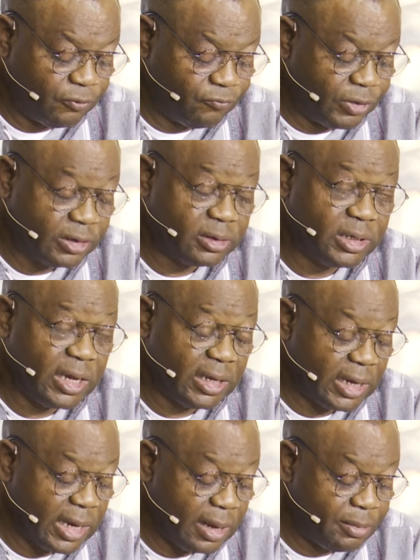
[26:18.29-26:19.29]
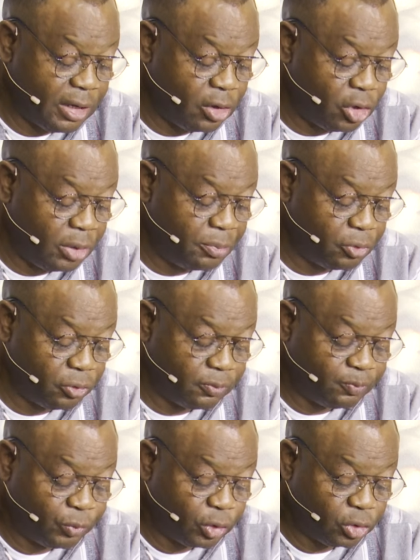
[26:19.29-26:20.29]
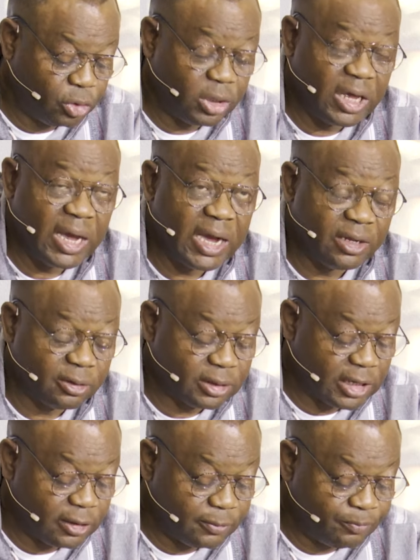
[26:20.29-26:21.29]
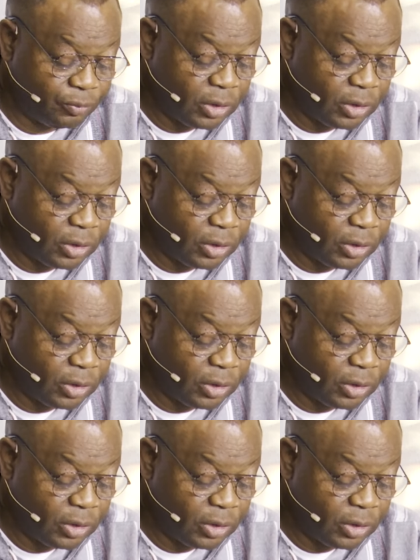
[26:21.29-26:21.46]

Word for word: Verse 9 I'm a Hebrew, Jonah answered.